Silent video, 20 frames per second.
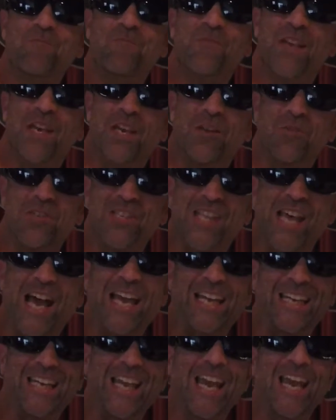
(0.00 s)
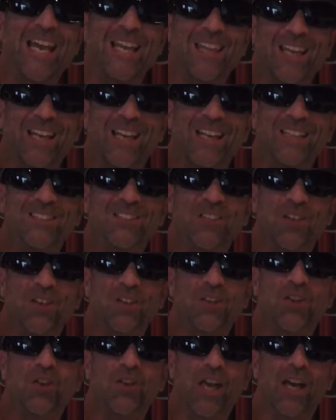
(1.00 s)
And it was that day that I
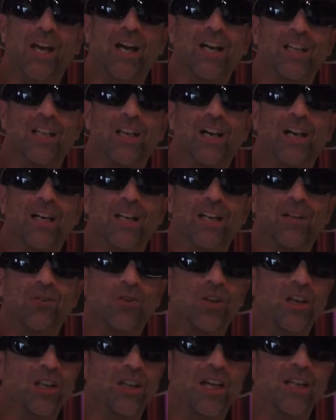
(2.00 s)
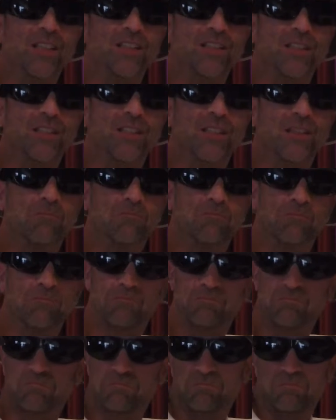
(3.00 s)
started looking online and realizing that
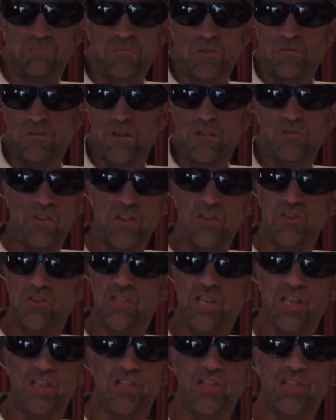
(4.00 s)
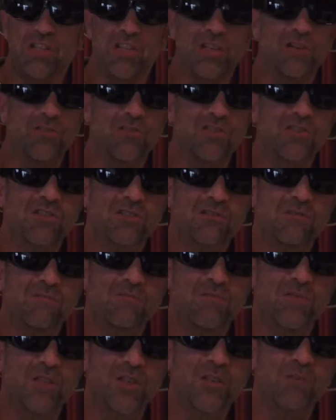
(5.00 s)
for 50 or 60 years,
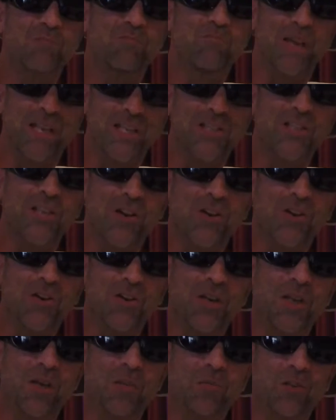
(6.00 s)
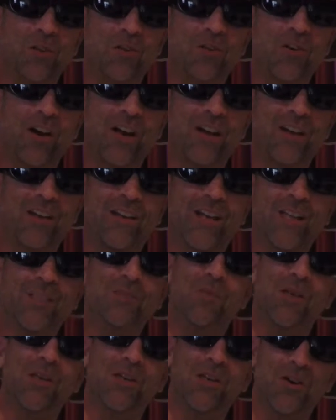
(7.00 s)
this benzalkonium chloride has
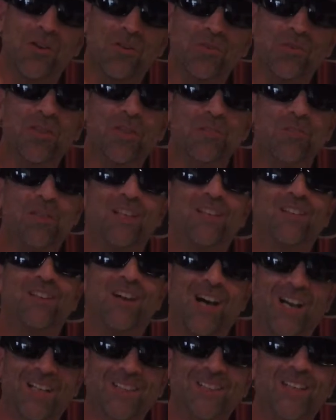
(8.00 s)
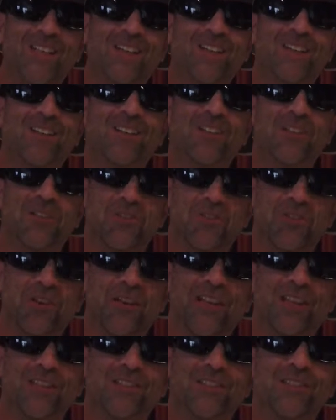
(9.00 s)
been known to be toxic to
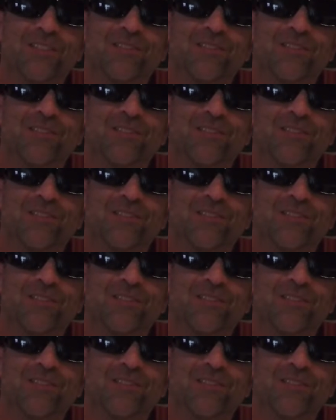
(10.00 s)
corneas.